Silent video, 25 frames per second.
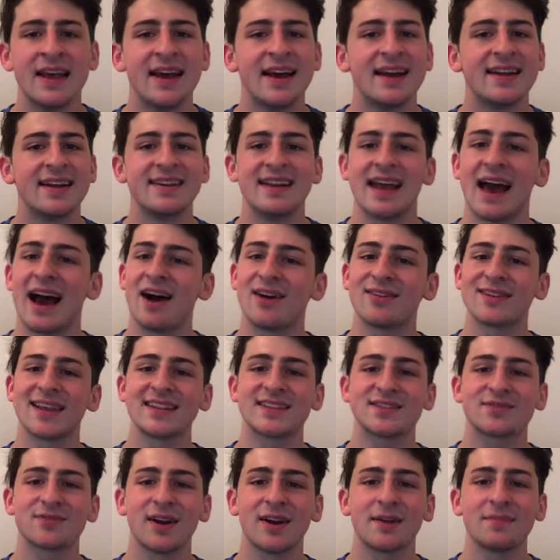Now
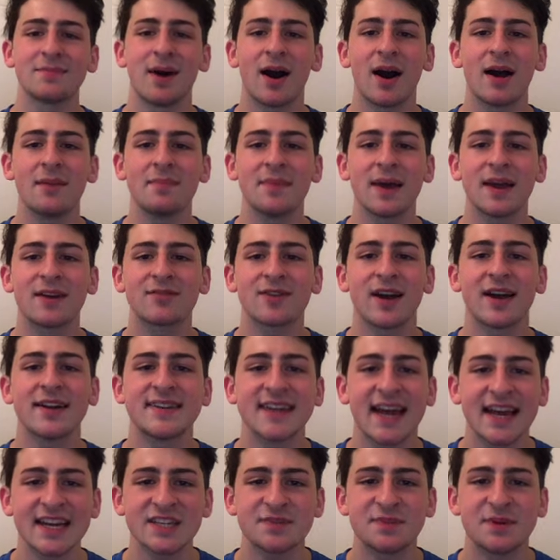let's run podman run
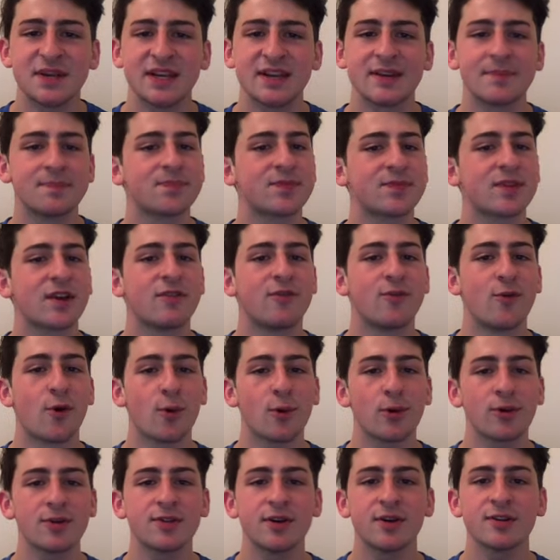-p,
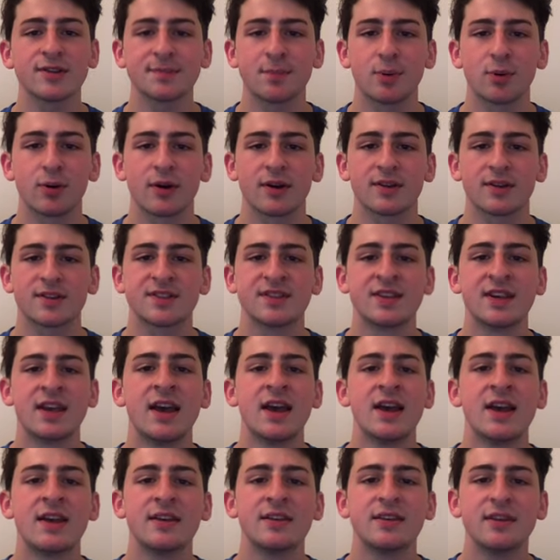forward those ports,
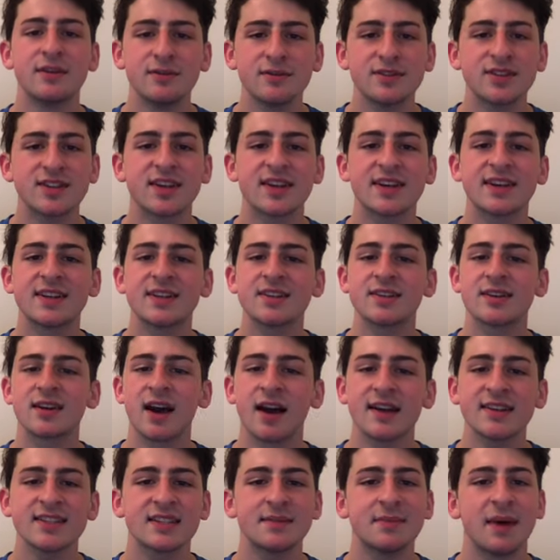use the
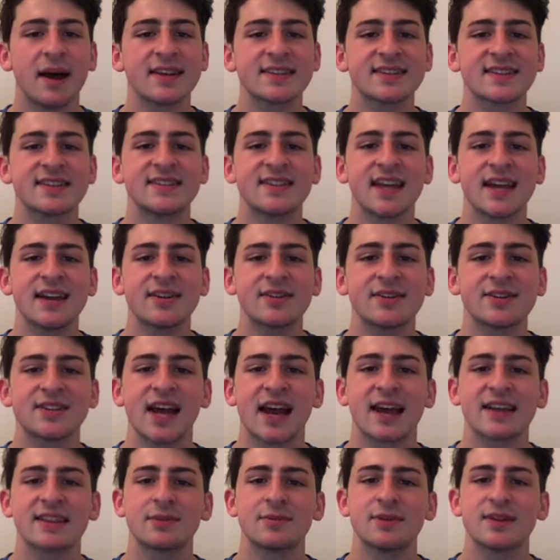customized container
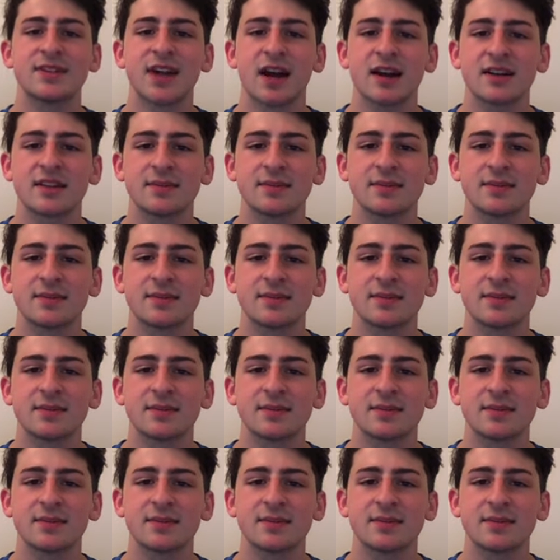tag that we talked